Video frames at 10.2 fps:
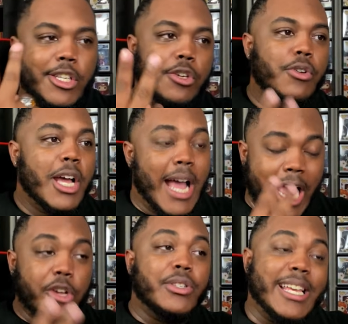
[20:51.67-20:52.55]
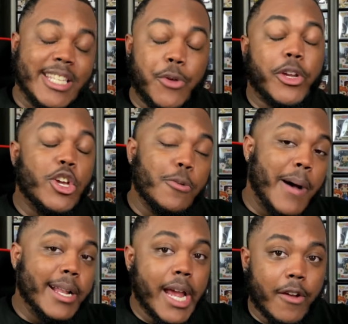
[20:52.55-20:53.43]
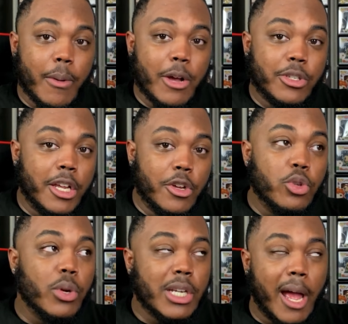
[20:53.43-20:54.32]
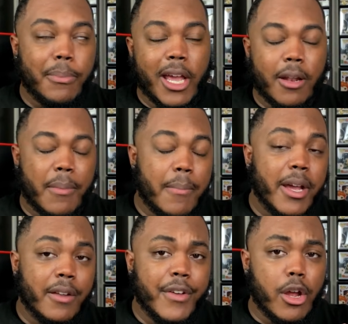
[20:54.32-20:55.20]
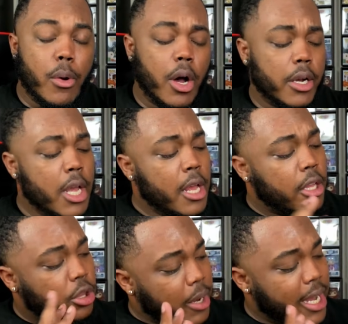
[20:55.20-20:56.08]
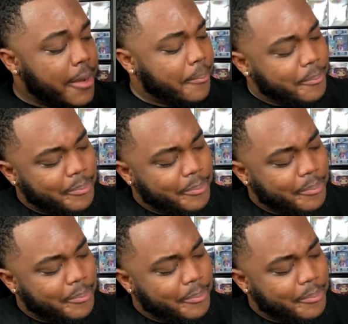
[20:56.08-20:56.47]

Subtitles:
Two, I used that secret coupon that everybody was going to use, which I'm thinking about making a video on. Three,